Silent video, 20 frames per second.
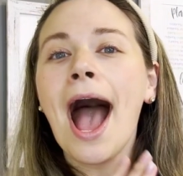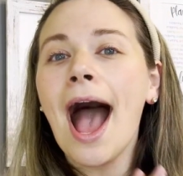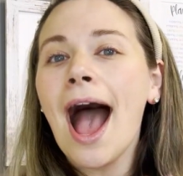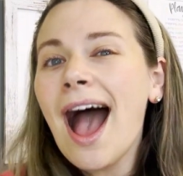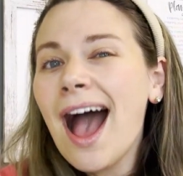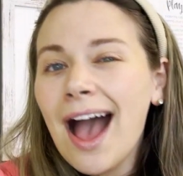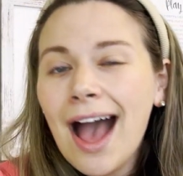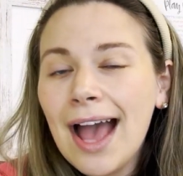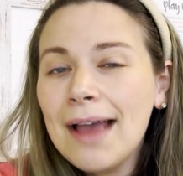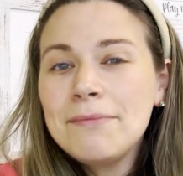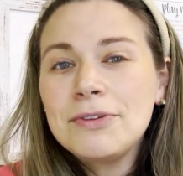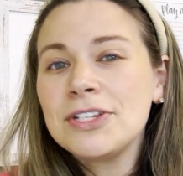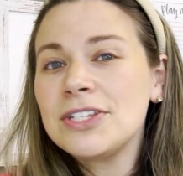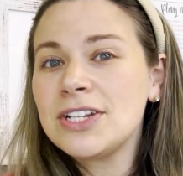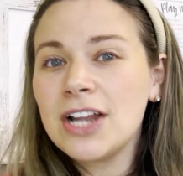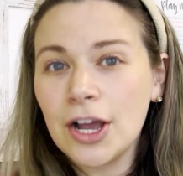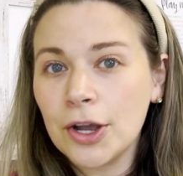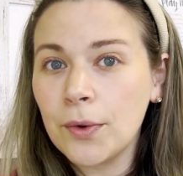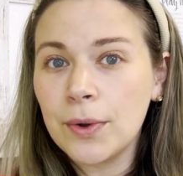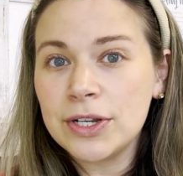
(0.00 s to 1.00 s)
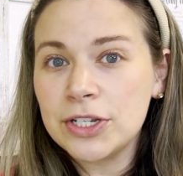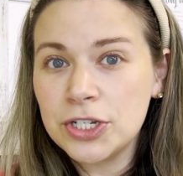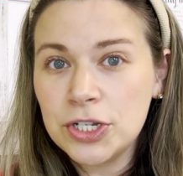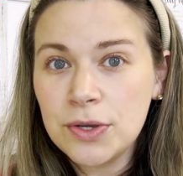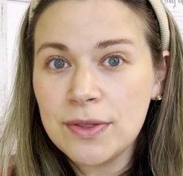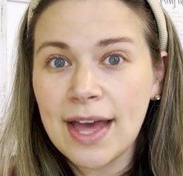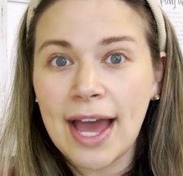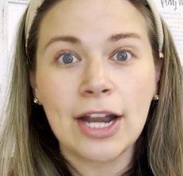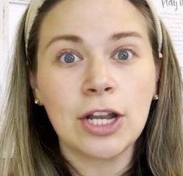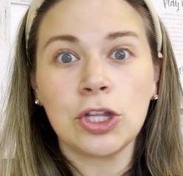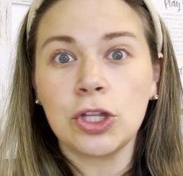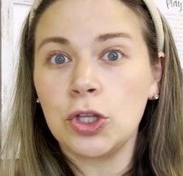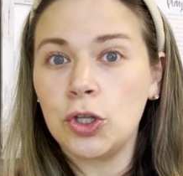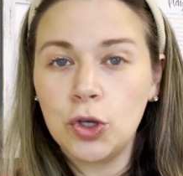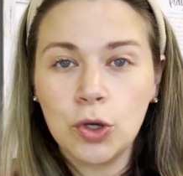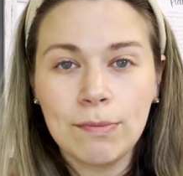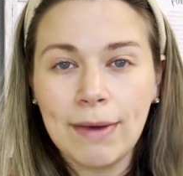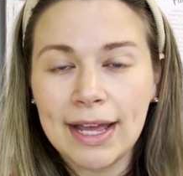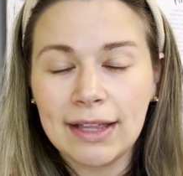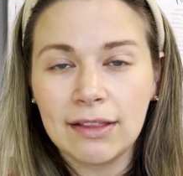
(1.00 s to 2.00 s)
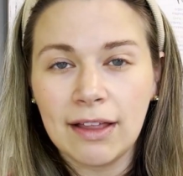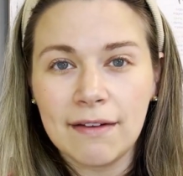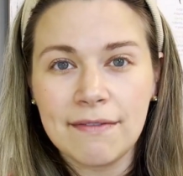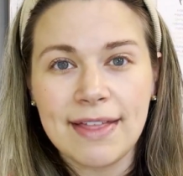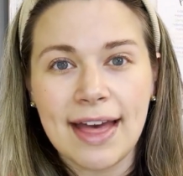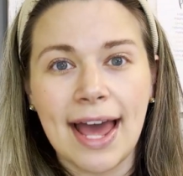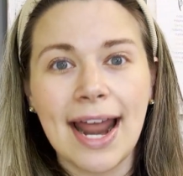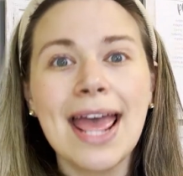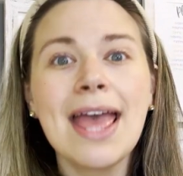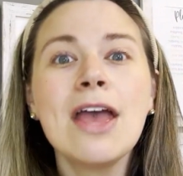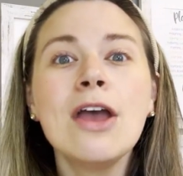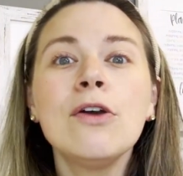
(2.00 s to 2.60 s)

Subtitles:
I'm just not going to do that. You might love that.